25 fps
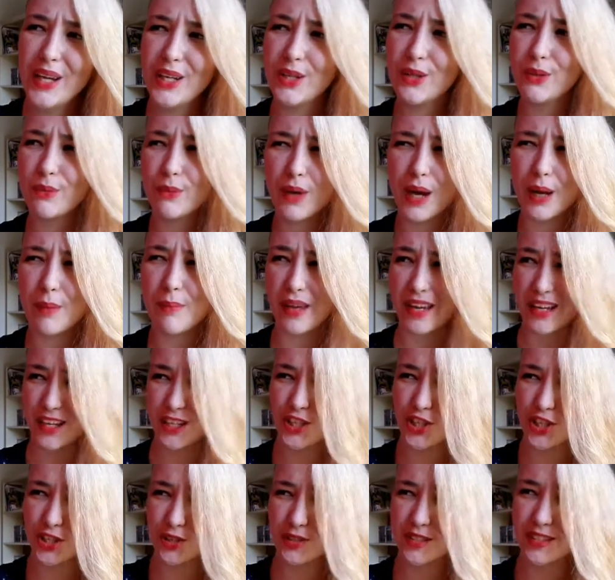You, I'm
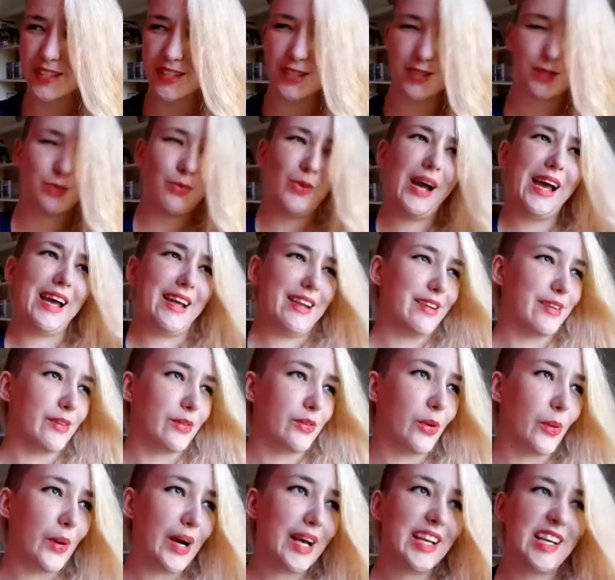Asian since when?
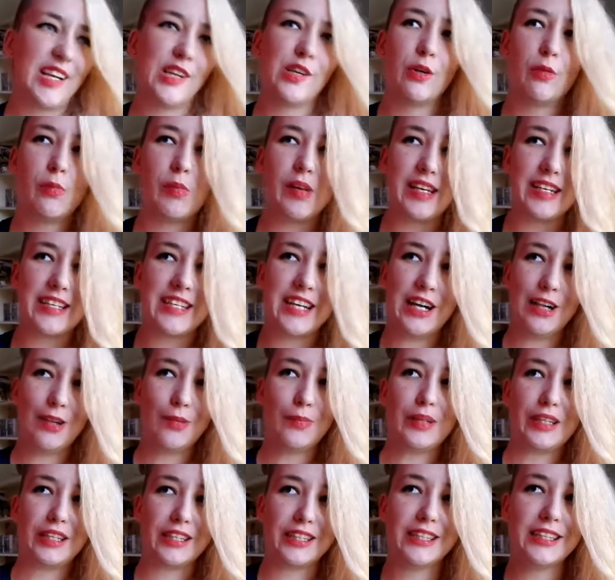Why did nobody tell
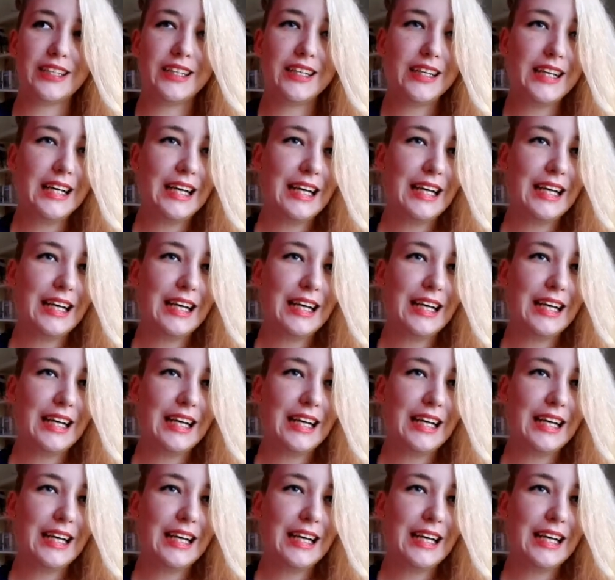me?